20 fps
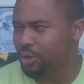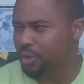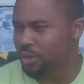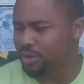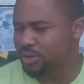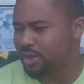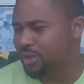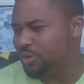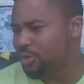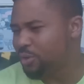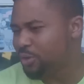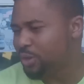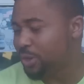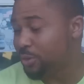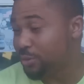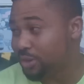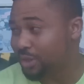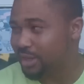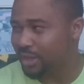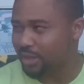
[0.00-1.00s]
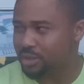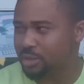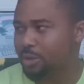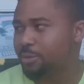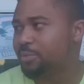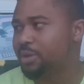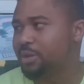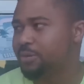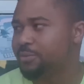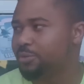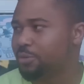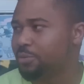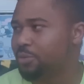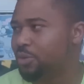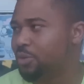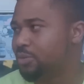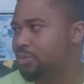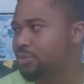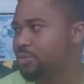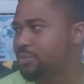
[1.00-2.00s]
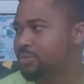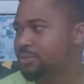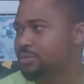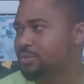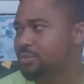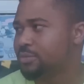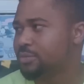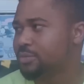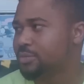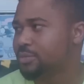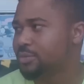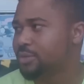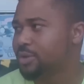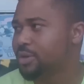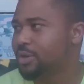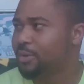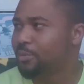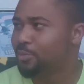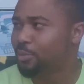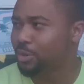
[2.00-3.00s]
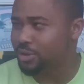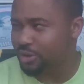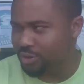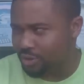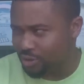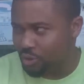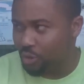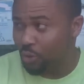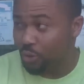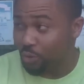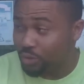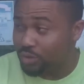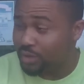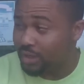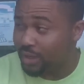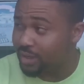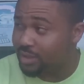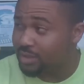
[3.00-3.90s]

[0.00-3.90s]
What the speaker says: because they know they would get something from you. But in your own